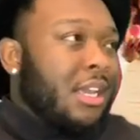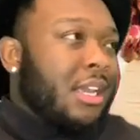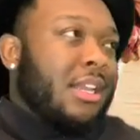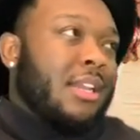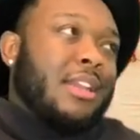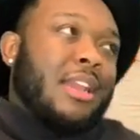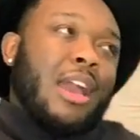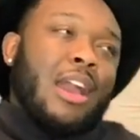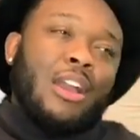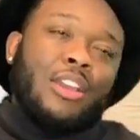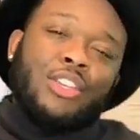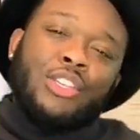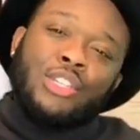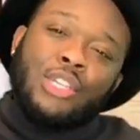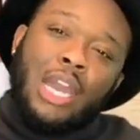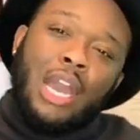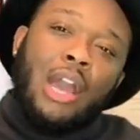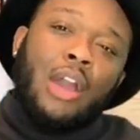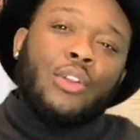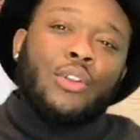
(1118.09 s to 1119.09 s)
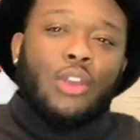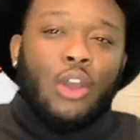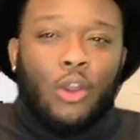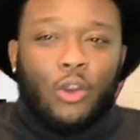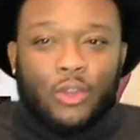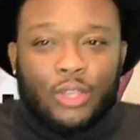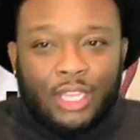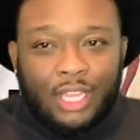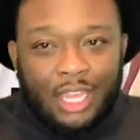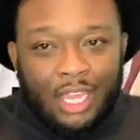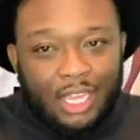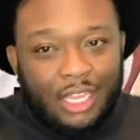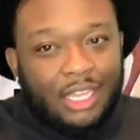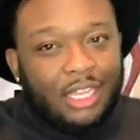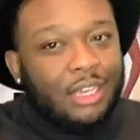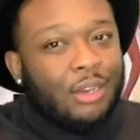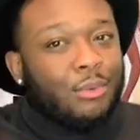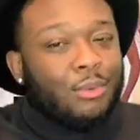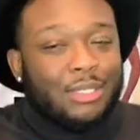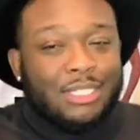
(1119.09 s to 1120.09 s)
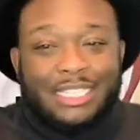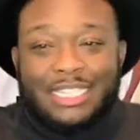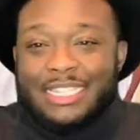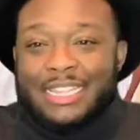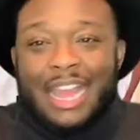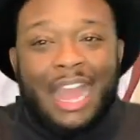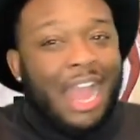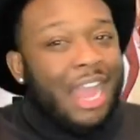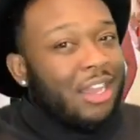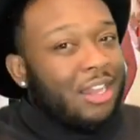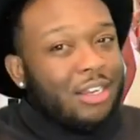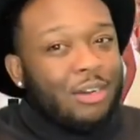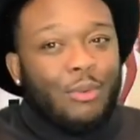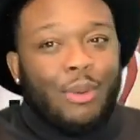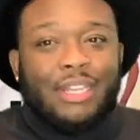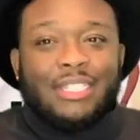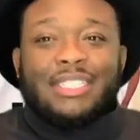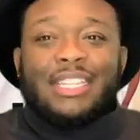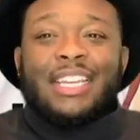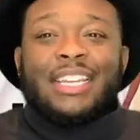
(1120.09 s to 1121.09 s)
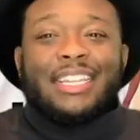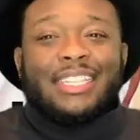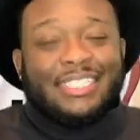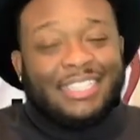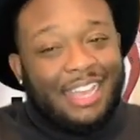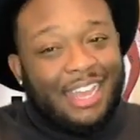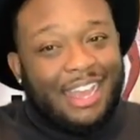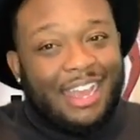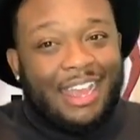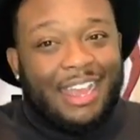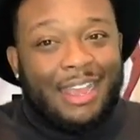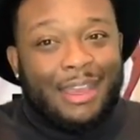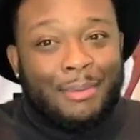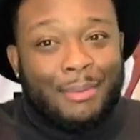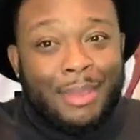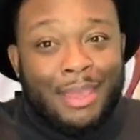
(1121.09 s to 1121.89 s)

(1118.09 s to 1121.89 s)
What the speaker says: Now, y'all know Kenya was not going to waste any time